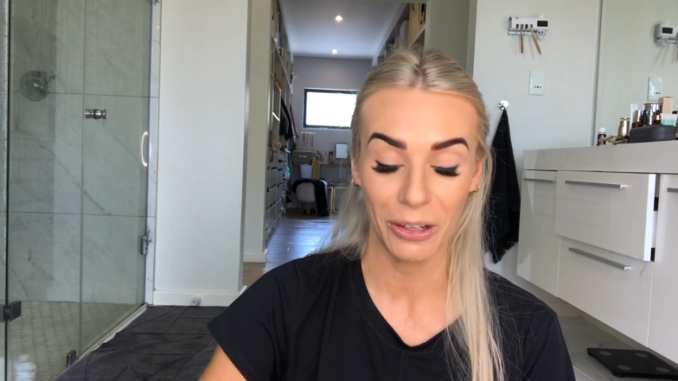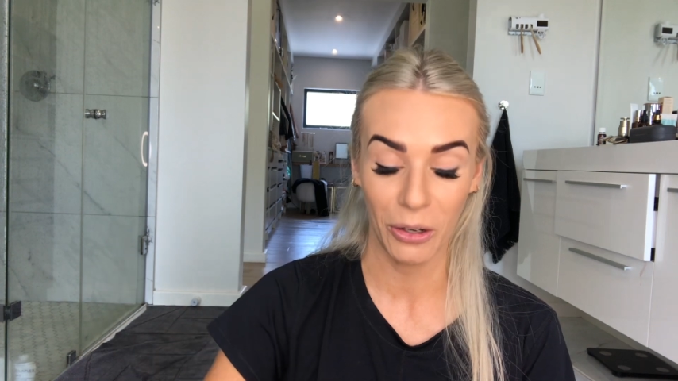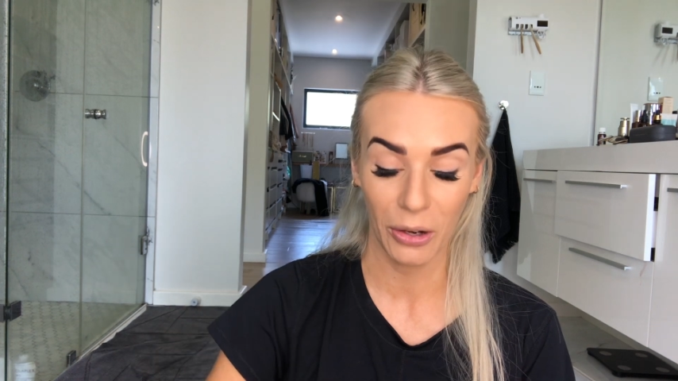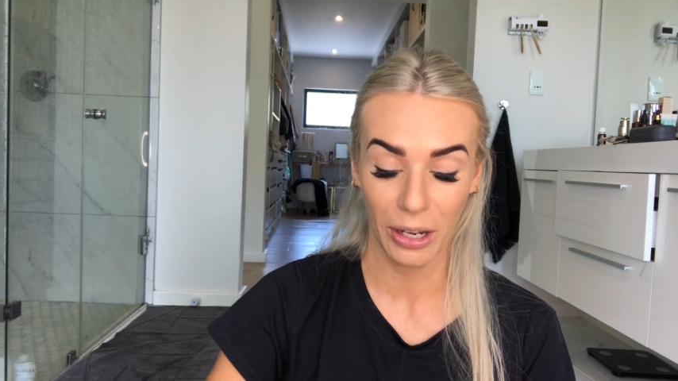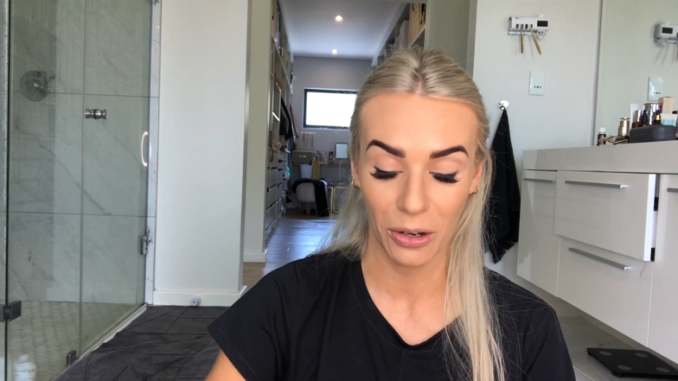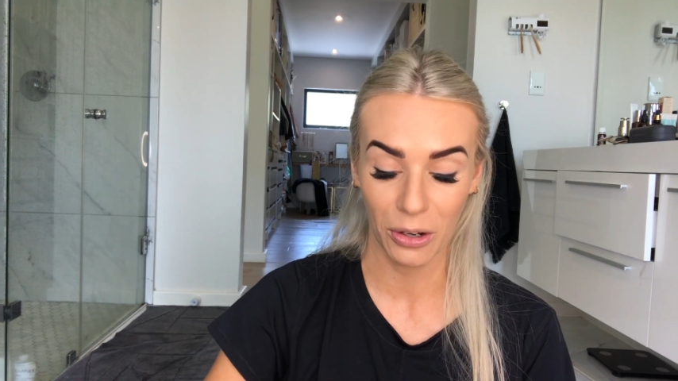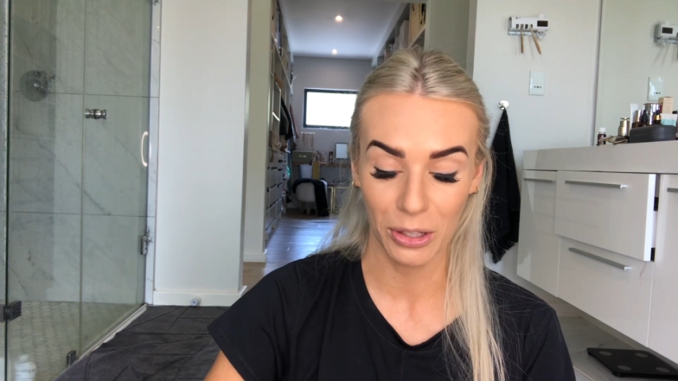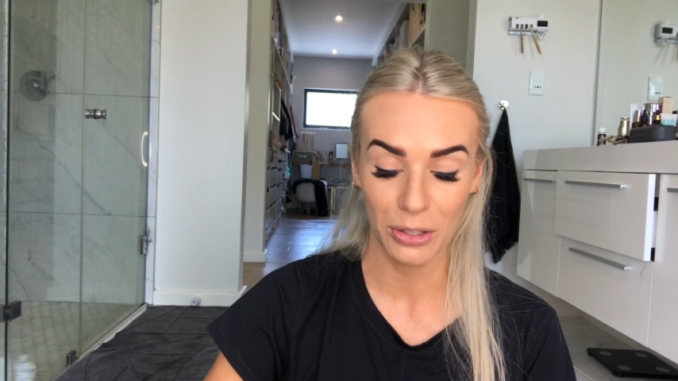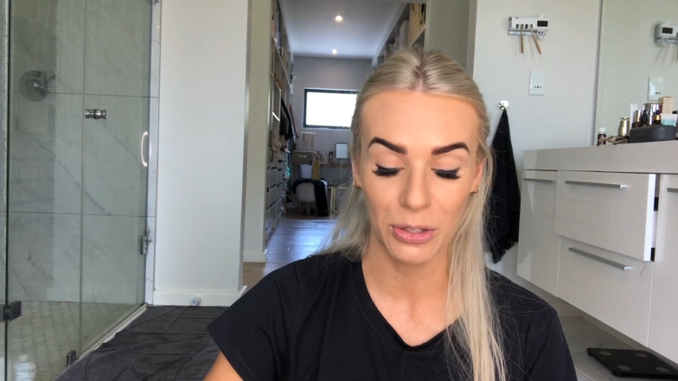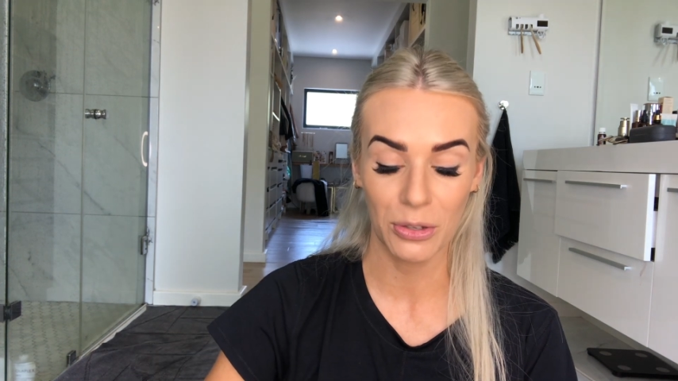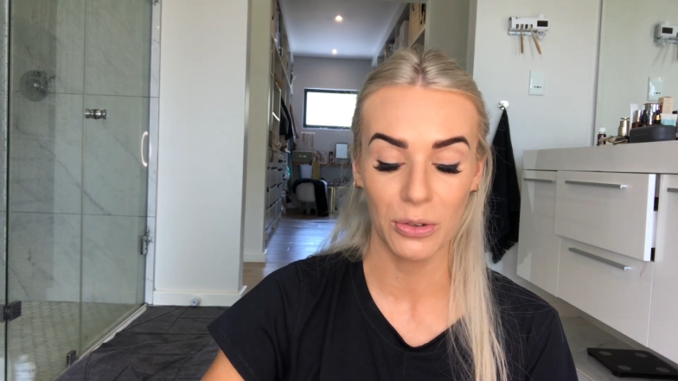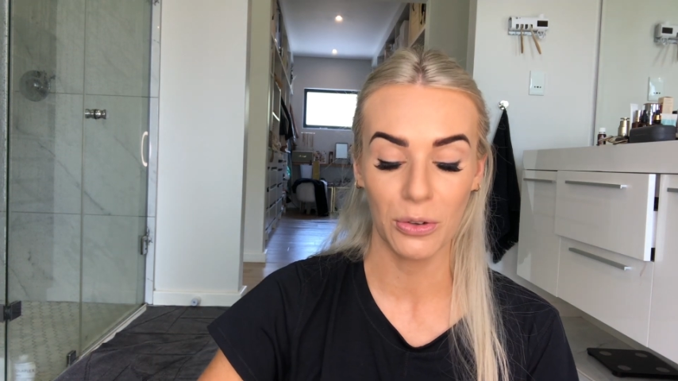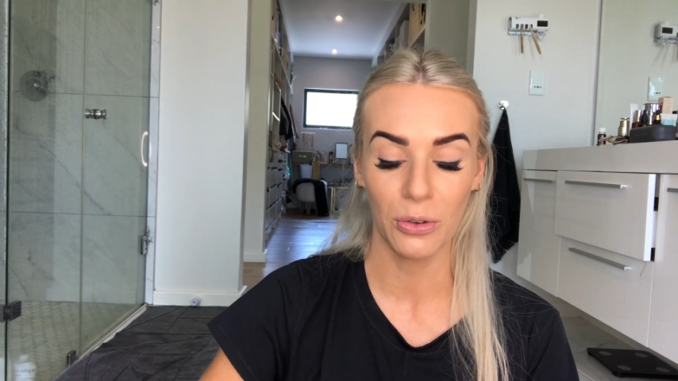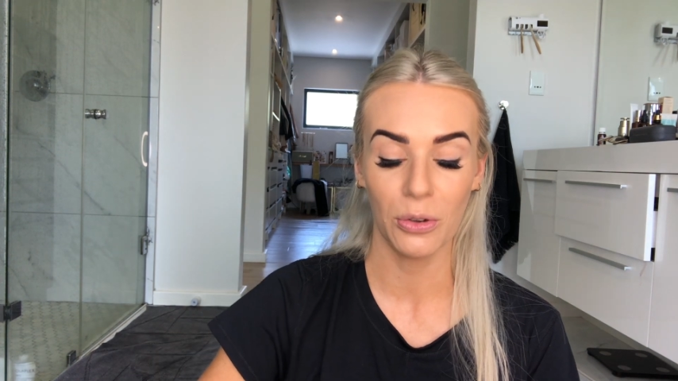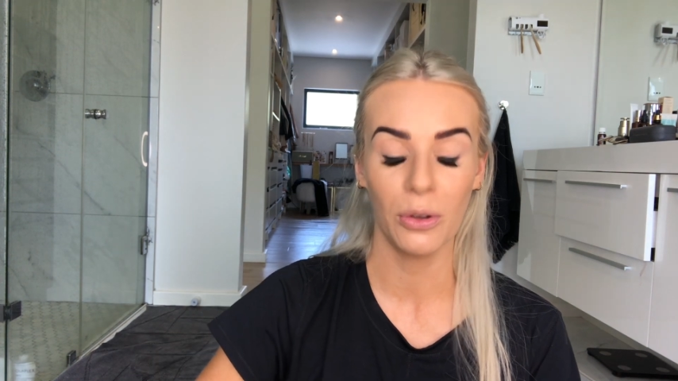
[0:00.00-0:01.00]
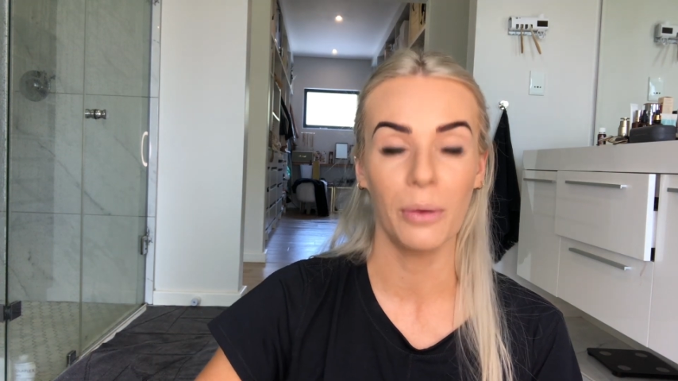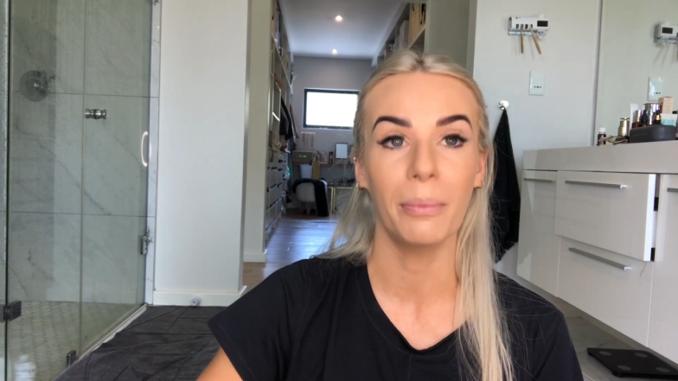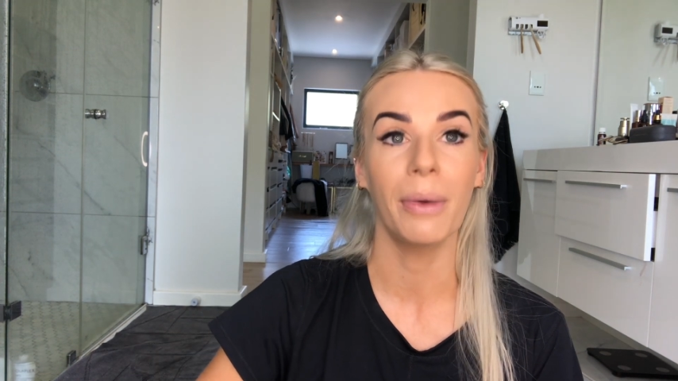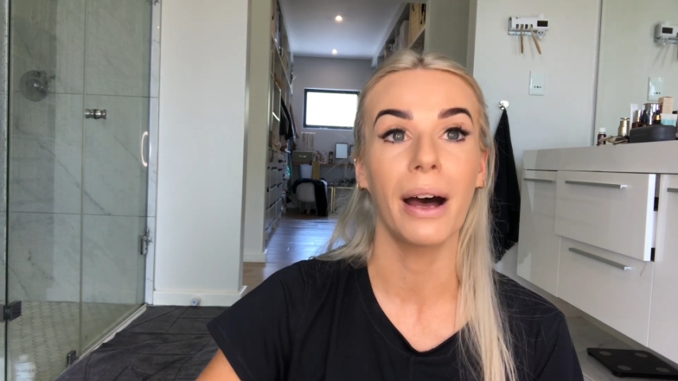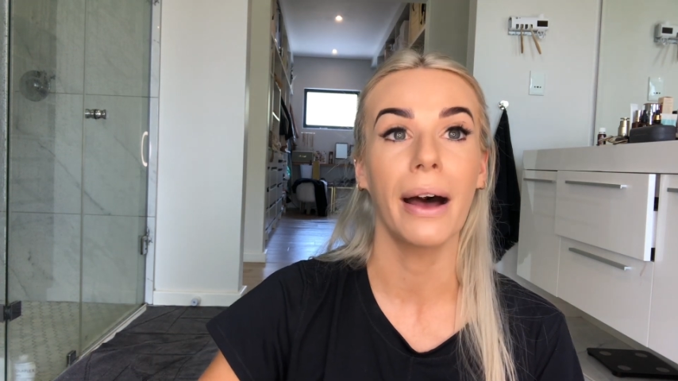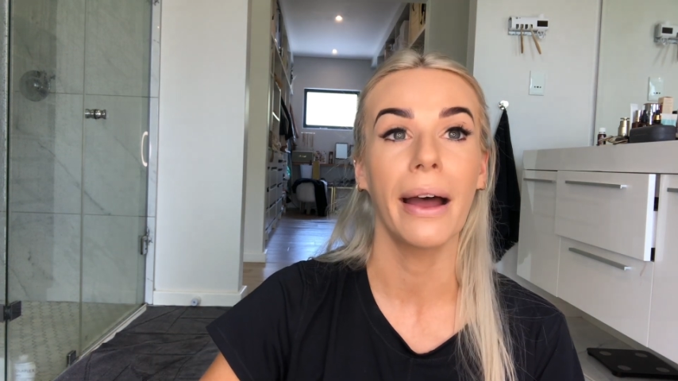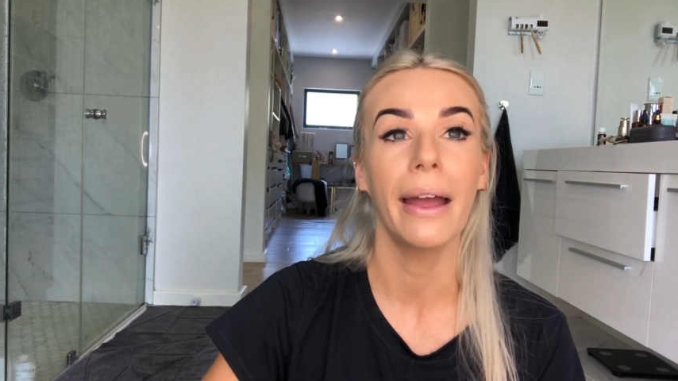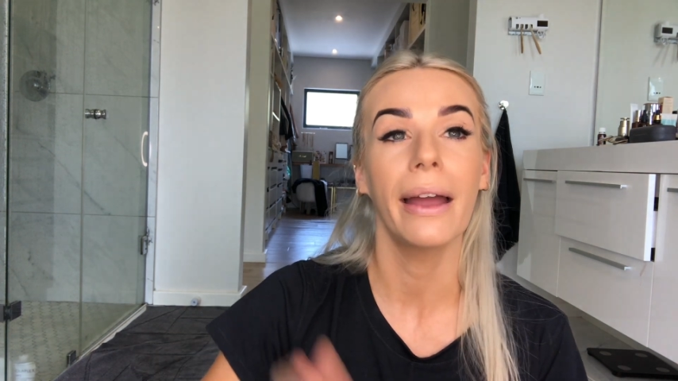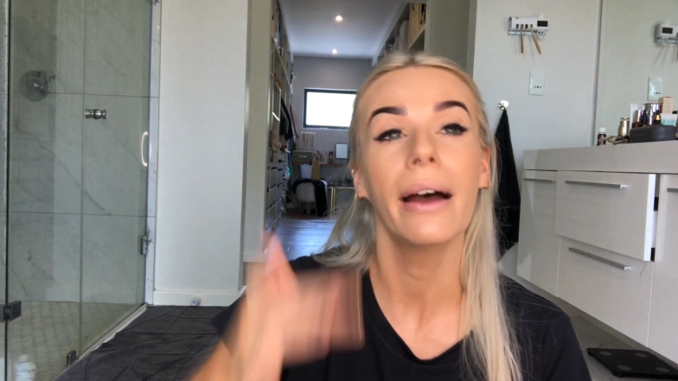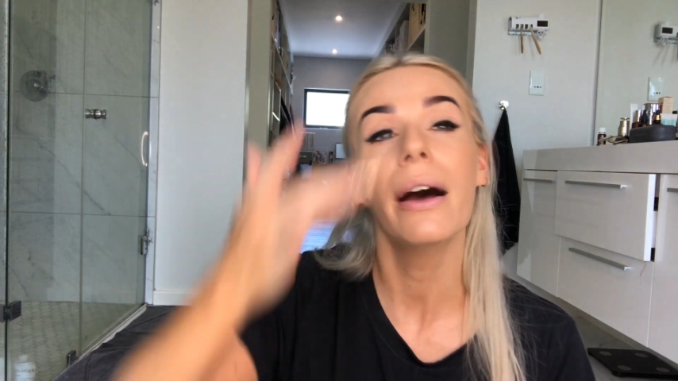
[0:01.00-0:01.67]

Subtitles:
going onto my